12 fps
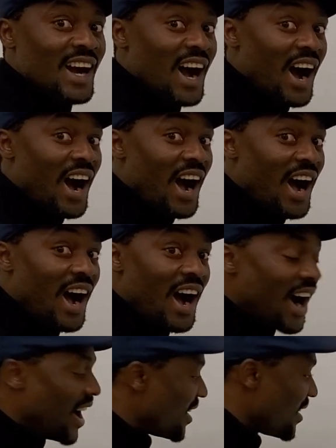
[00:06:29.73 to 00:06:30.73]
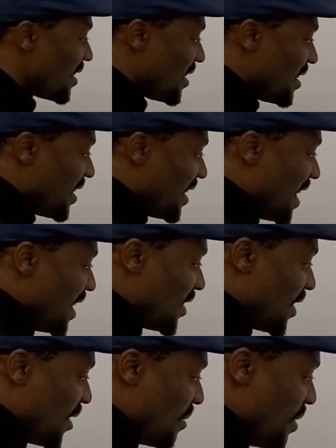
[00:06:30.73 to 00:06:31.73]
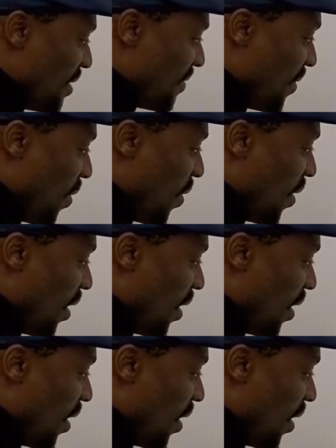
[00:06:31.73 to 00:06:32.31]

Ah, it's going to be 4.